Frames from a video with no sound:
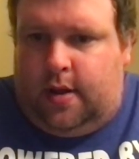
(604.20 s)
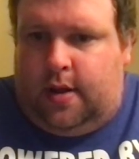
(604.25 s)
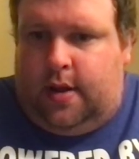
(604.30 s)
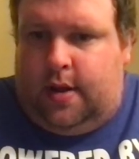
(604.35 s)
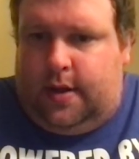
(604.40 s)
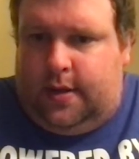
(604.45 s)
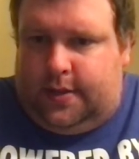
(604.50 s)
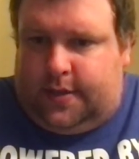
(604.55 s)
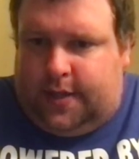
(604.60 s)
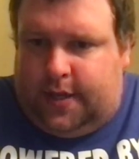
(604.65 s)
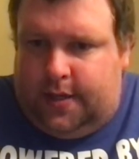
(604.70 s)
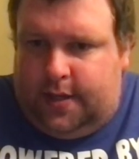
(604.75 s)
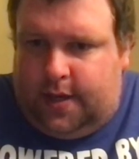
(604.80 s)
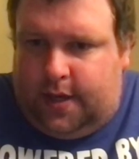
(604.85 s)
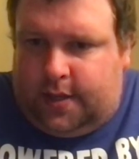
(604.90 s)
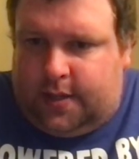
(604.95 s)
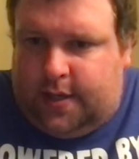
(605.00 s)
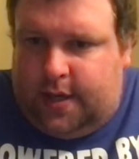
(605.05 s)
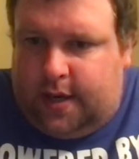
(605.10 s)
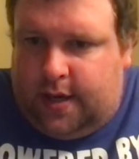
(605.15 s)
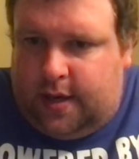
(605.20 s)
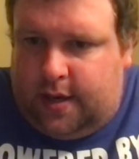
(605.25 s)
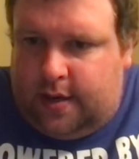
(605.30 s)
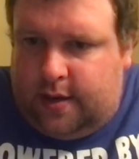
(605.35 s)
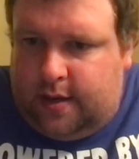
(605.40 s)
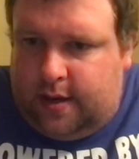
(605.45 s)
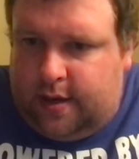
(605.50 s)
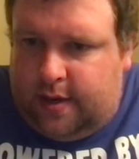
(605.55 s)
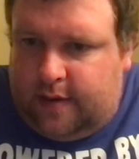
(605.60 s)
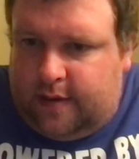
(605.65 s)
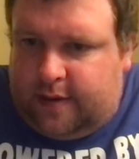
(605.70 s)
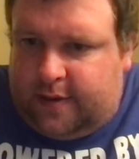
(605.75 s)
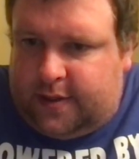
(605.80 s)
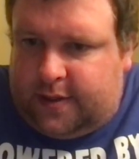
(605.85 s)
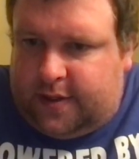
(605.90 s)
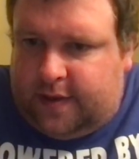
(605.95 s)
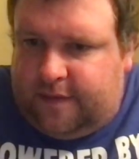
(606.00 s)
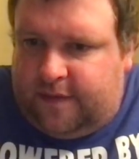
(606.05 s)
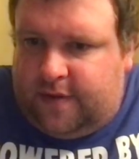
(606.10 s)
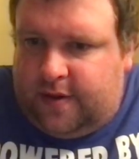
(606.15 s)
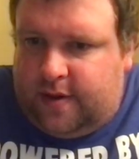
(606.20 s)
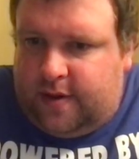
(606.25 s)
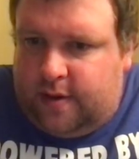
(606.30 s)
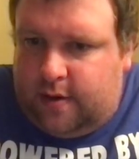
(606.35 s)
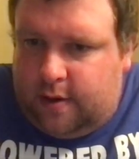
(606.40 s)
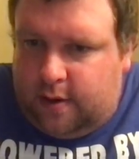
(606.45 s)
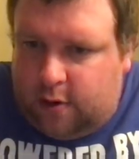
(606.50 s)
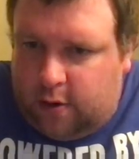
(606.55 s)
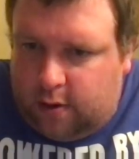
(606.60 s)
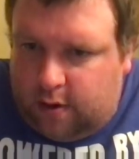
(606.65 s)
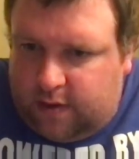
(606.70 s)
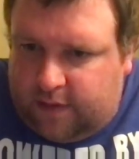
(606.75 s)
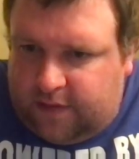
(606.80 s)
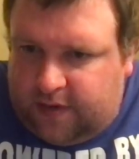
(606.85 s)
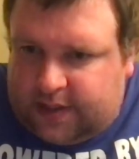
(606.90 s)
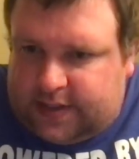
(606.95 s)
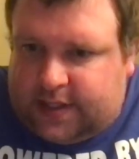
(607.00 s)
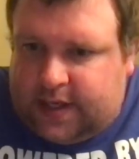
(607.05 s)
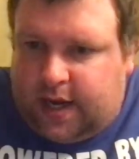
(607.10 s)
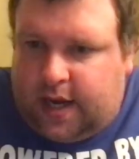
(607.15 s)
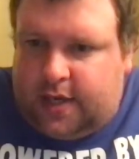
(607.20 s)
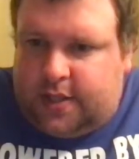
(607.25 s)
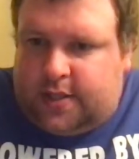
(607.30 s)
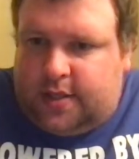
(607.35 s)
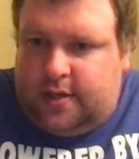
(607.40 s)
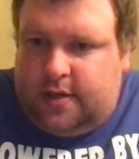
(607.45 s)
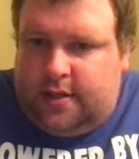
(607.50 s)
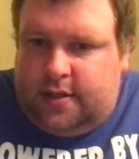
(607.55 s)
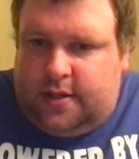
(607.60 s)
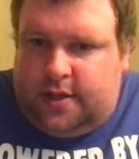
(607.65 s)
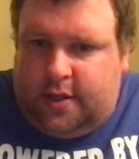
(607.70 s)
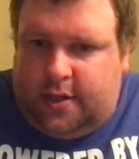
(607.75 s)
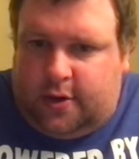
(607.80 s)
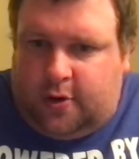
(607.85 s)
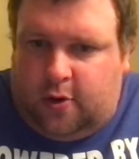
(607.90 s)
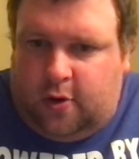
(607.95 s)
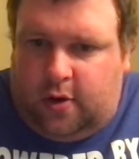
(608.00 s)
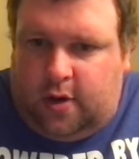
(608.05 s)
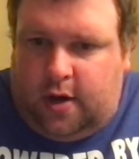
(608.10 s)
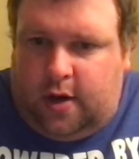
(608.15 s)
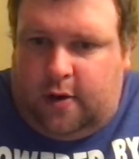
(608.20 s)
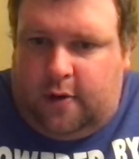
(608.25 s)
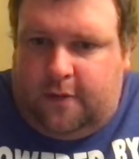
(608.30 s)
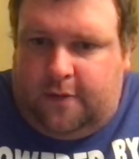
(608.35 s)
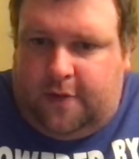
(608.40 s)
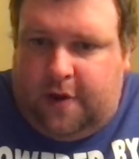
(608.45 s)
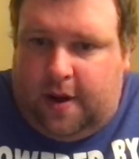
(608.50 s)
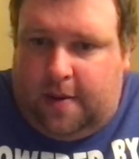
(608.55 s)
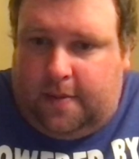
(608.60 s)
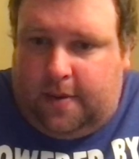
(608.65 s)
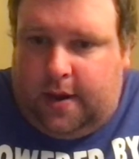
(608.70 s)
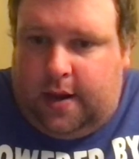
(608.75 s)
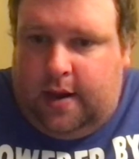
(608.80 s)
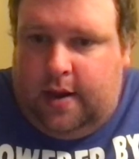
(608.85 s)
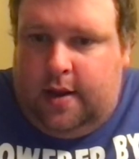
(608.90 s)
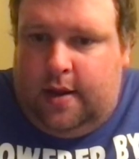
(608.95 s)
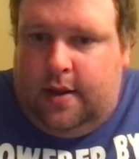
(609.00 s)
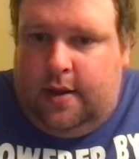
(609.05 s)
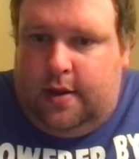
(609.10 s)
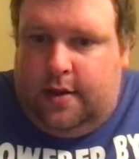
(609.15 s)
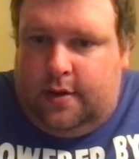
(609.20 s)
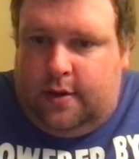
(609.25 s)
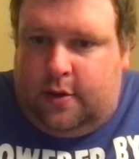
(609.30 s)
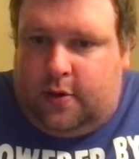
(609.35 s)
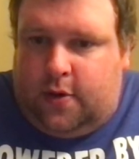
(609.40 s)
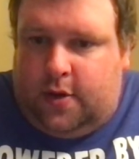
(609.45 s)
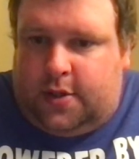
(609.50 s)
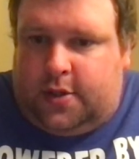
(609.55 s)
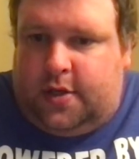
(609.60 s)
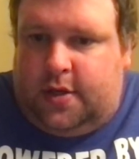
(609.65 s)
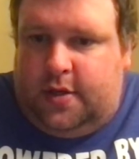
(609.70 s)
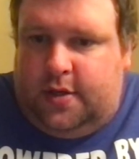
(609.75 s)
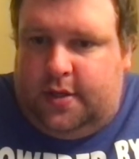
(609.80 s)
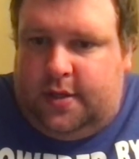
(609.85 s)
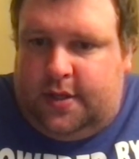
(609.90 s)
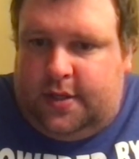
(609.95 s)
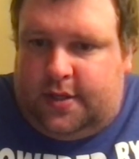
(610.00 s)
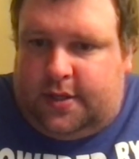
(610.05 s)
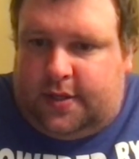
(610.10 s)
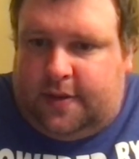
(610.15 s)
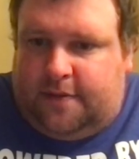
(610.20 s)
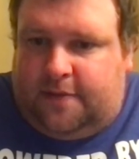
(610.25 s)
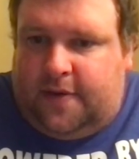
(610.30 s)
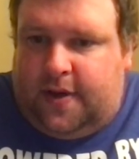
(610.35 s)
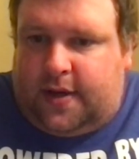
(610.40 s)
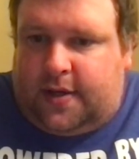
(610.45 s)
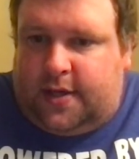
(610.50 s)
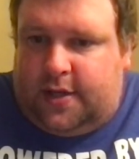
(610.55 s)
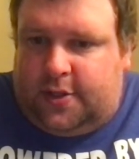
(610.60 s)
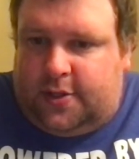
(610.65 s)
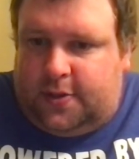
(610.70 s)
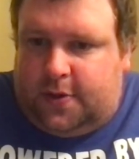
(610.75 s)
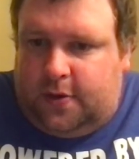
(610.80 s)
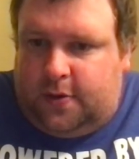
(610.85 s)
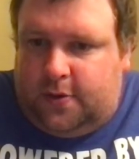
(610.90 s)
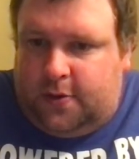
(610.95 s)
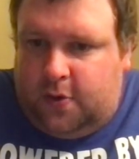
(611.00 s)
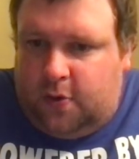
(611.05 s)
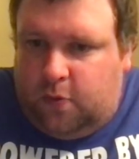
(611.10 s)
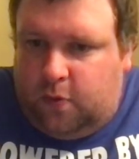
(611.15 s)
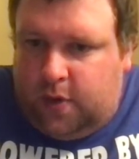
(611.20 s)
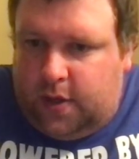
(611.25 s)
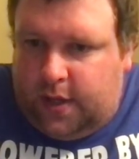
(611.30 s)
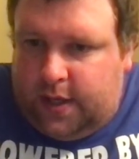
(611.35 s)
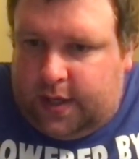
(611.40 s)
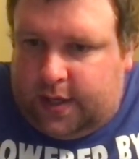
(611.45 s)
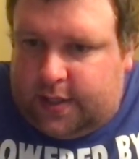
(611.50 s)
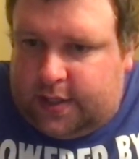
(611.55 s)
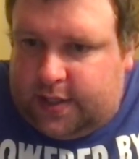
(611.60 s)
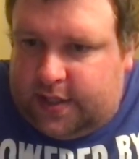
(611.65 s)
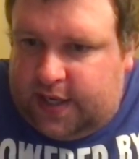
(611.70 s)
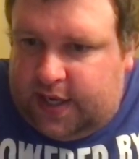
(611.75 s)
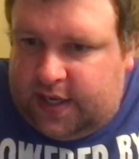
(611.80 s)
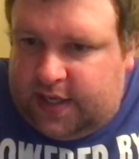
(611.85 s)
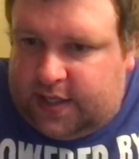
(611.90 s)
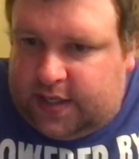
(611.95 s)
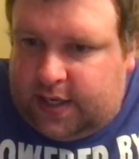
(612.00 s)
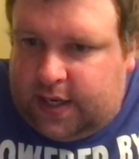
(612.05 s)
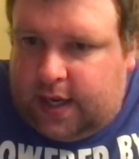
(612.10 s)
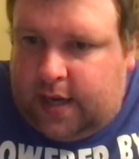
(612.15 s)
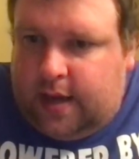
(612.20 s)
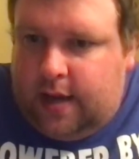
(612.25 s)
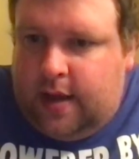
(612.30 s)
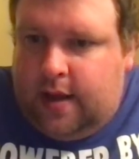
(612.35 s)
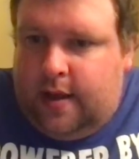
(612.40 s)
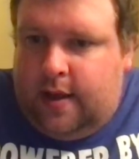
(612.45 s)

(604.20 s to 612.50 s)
is conducting an investigation into the Corleone family, The question disaffected soldier Willie Cheechy